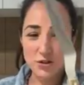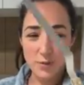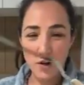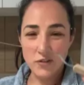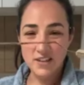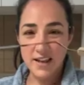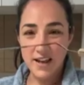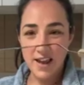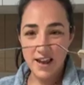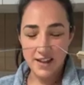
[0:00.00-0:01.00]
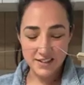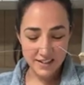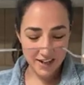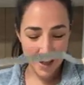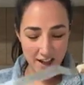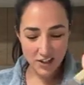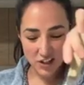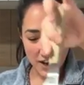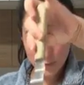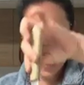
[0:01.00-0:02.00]
handle, but offset and large,
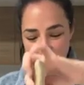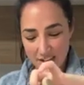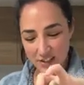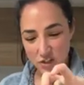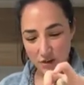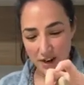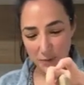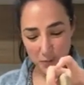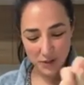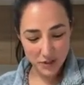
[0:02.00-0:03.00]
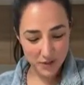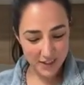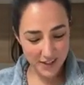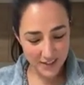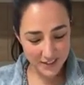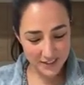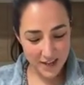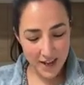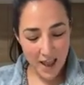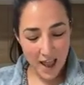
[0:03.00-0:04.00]
and we think straight when we're doing this.
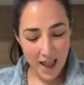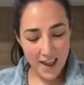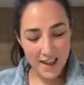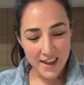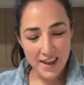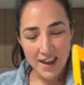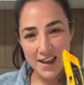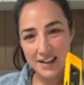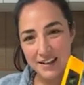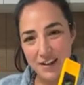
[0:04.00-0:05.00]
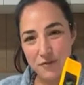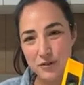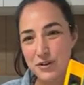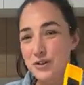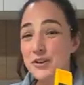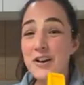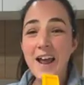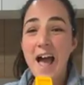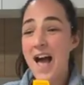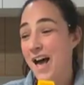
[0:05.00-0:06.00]
A level. You don't
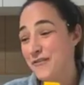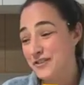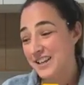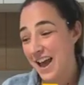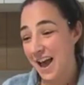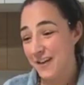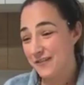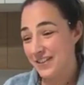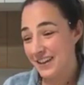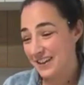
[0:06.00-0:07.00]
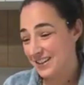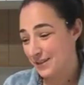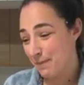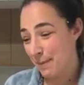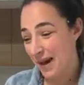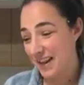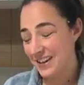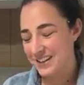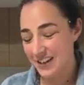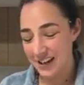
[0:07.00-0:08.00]
have to have this, but
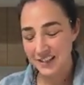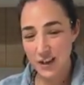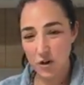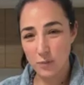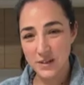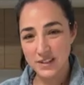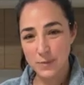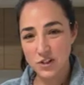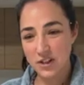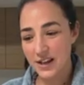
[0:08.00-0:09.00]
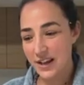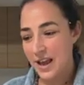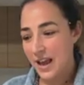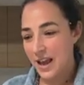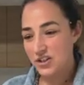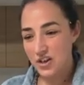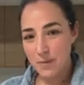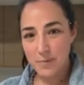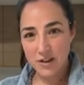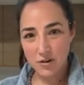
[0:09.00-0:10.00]
it does help, especially as you
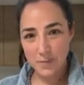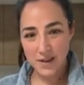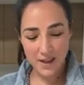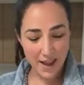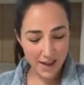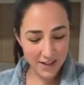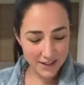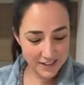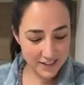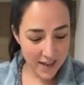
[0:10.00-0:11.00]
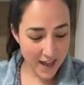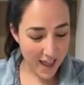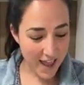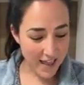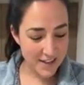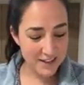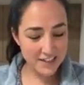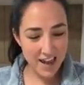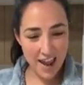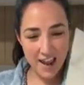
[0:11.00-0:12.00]
get bigger and bigger cakes.
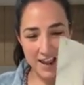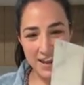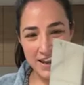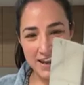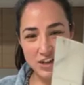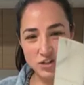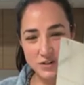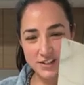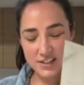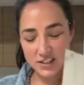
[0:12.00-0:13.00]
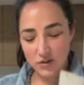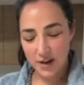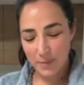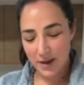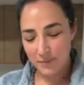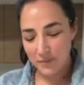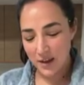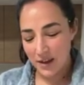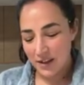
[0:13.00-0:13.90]
And a trusty scraper.